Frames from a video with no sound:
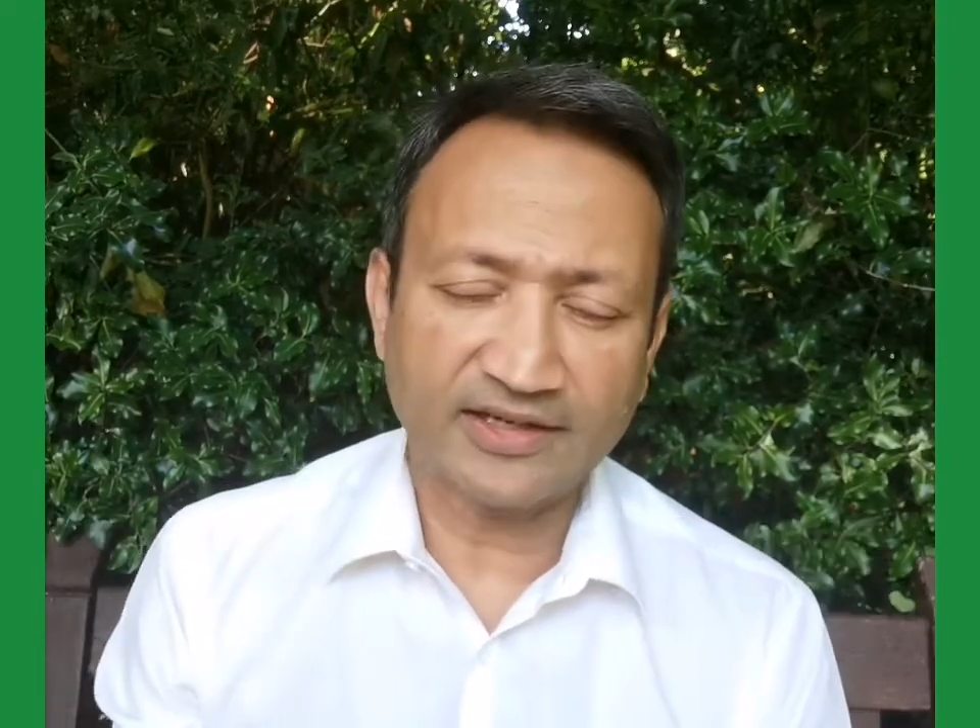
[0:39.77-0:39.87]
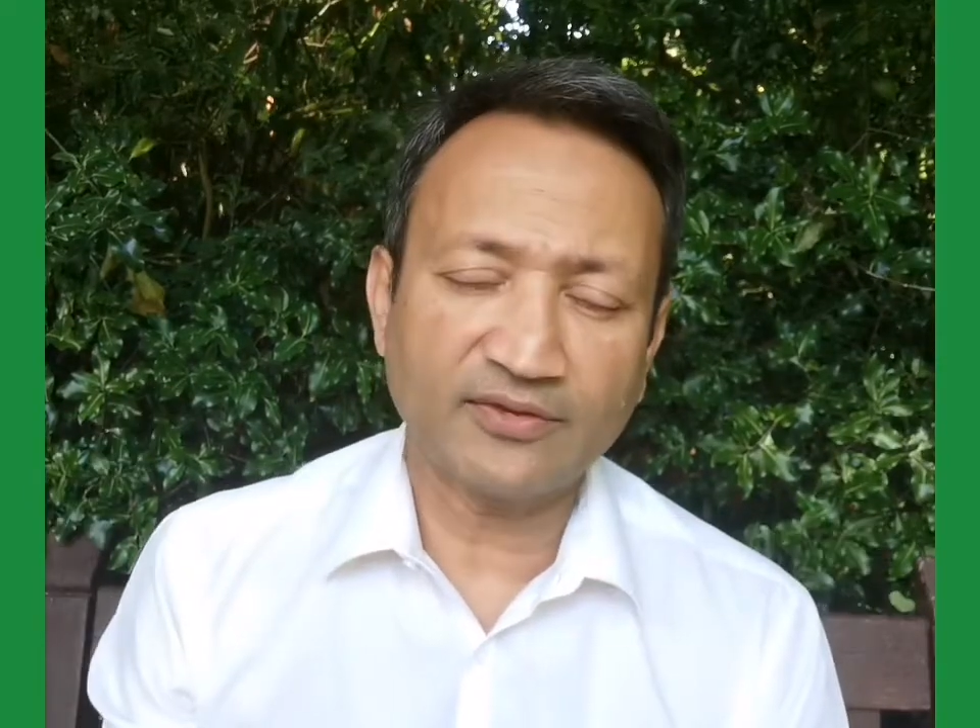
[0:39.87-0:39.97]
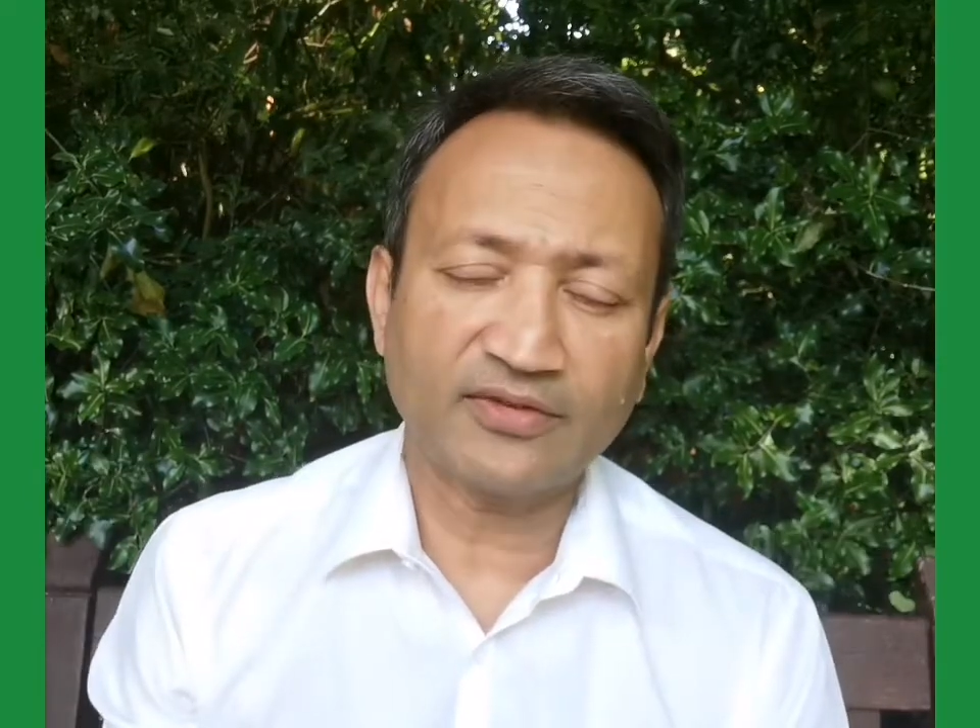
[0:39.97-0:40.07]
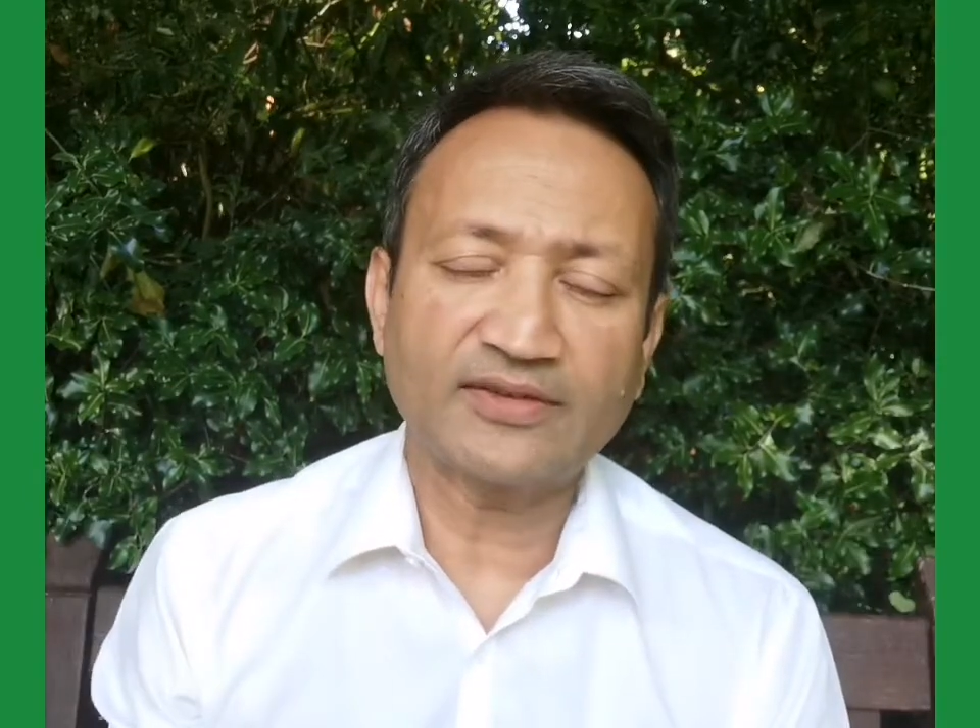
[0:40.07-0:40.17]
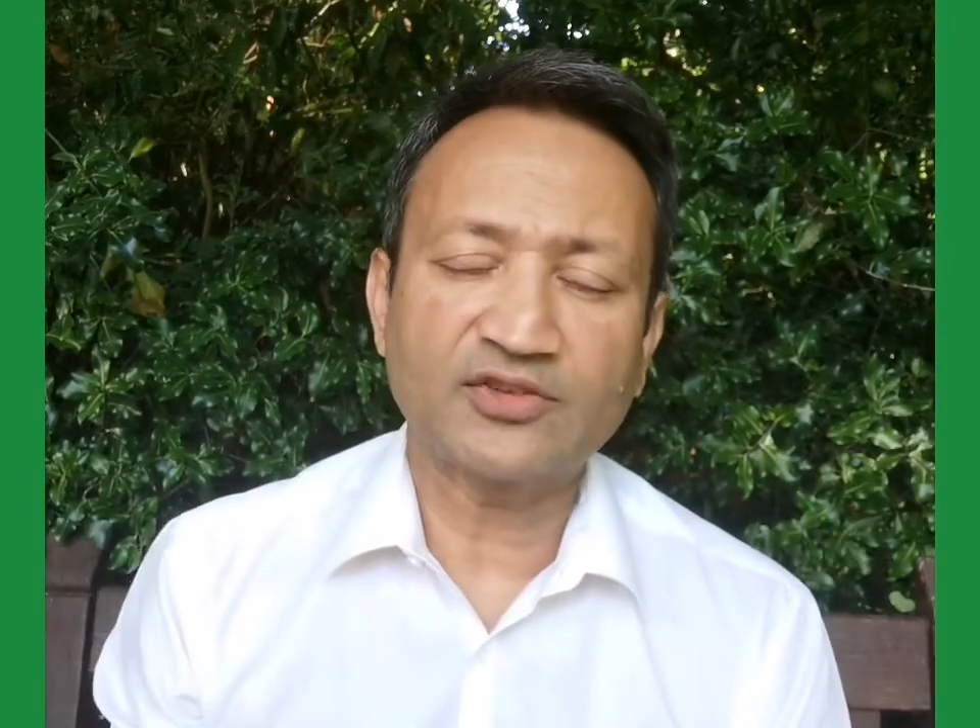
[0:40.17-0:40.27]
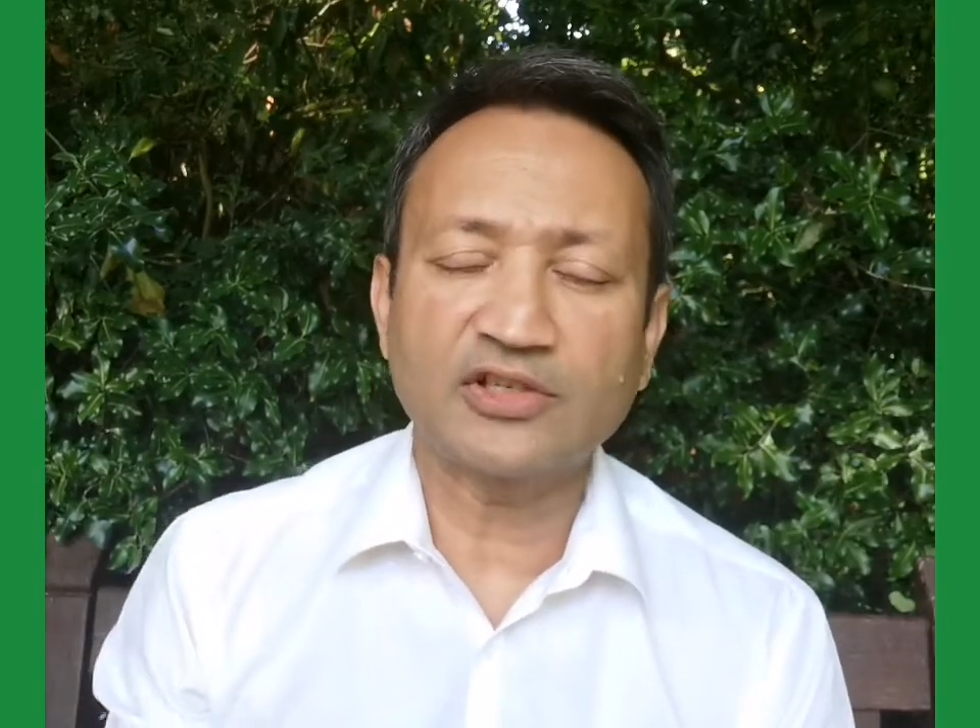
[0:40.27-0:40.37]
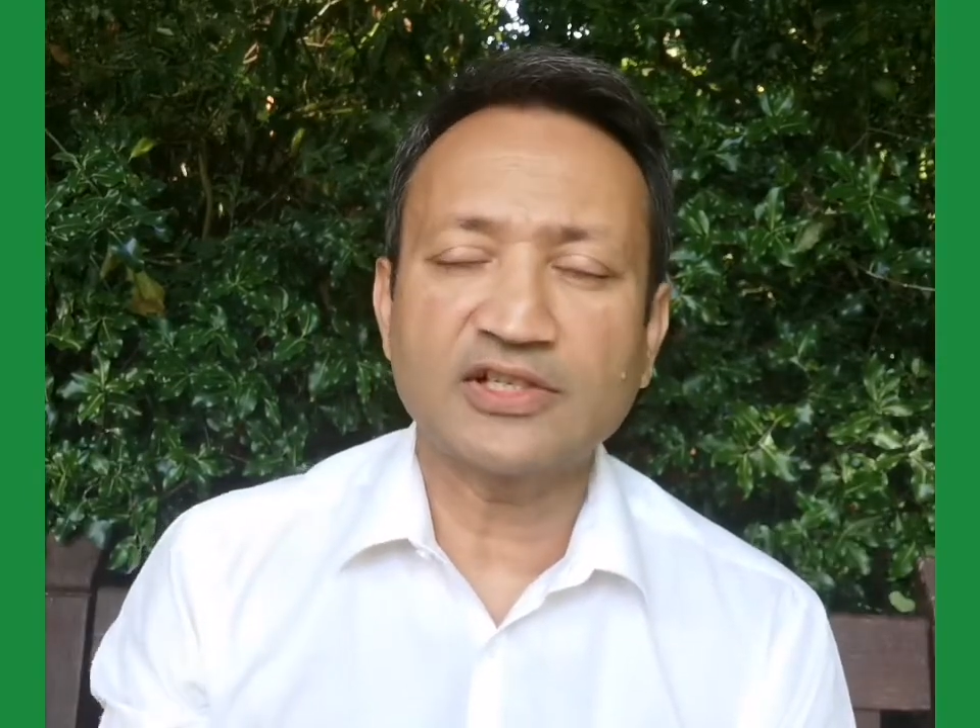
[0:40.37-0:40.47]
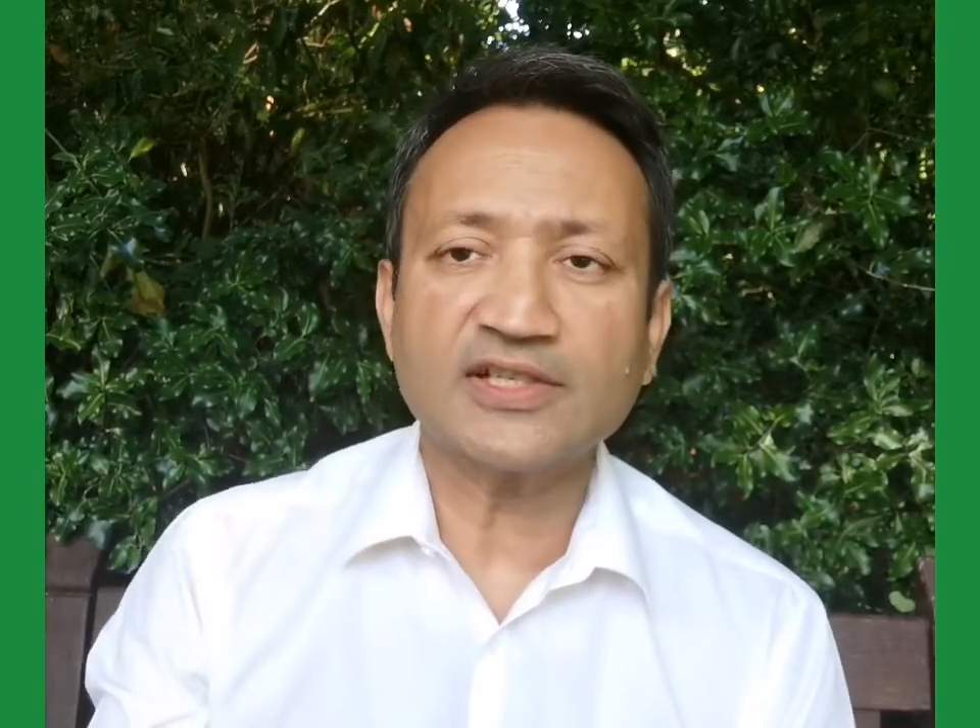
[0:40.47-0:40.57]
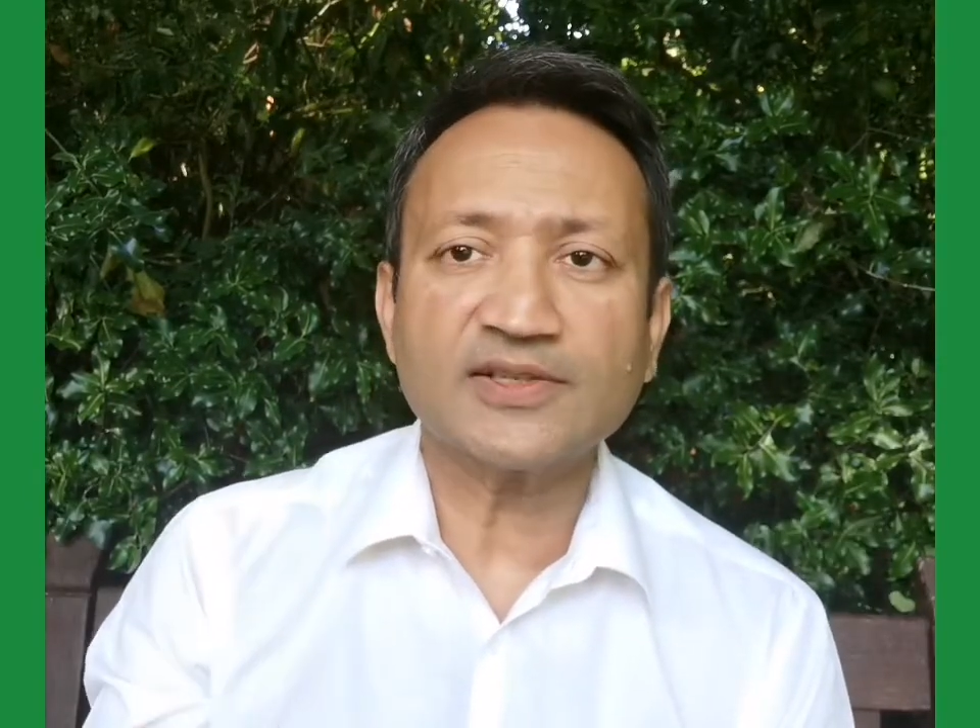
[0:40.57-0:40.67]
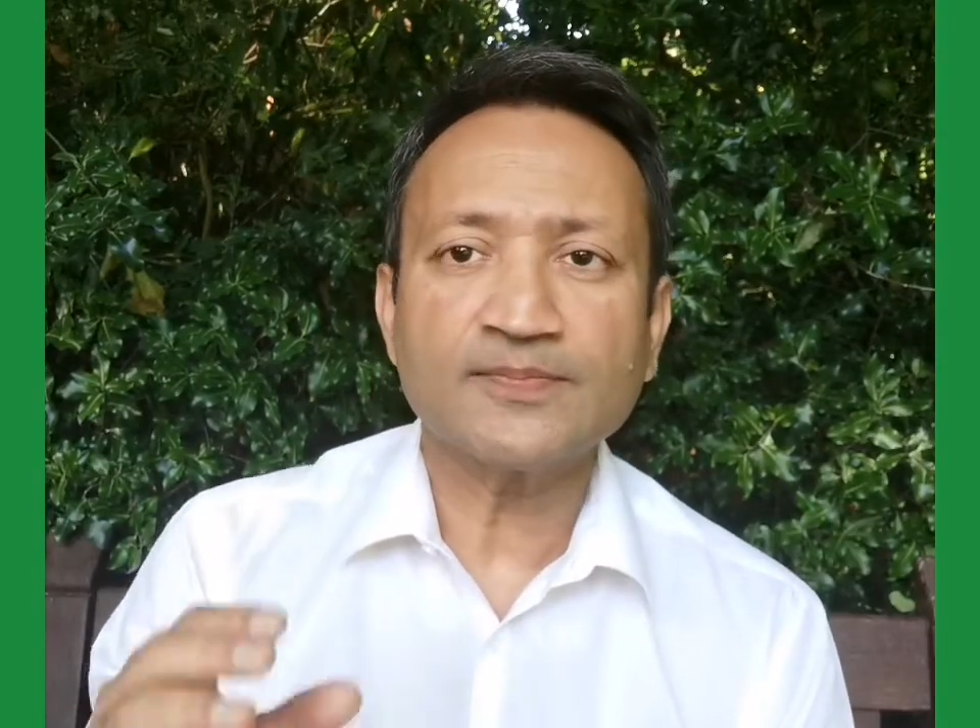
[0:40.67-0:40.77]
There are five
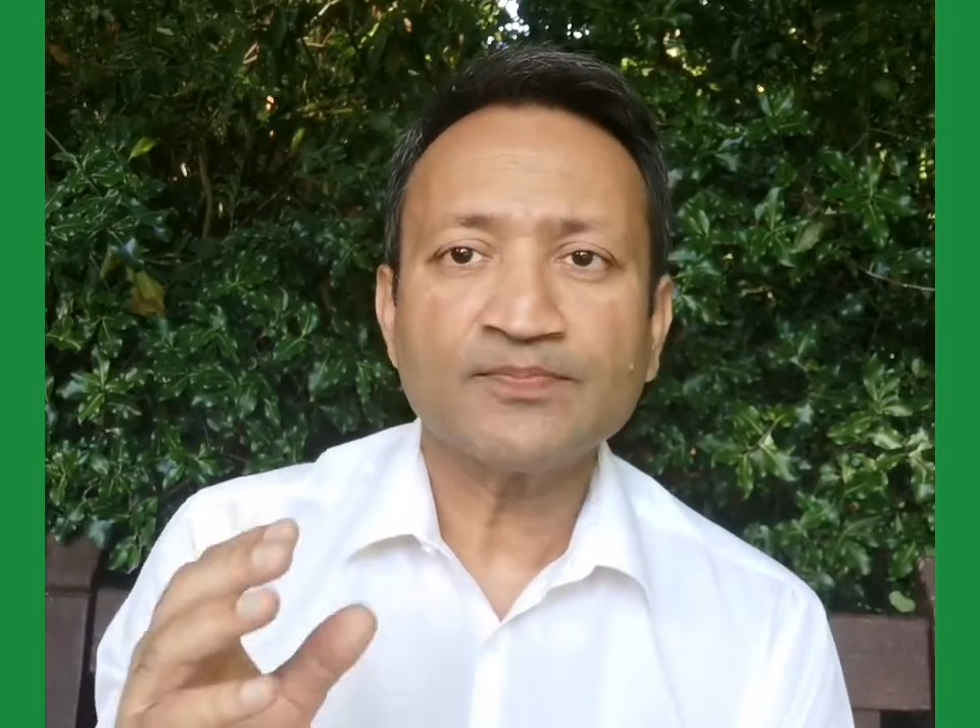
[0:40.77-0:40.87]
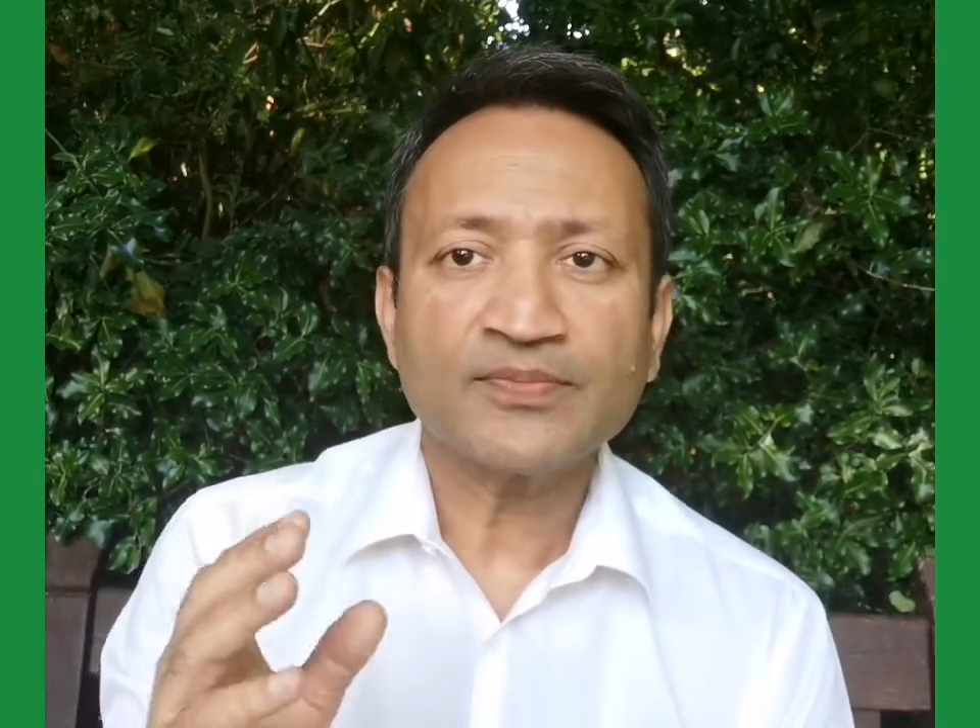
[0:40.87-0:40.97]
shilas.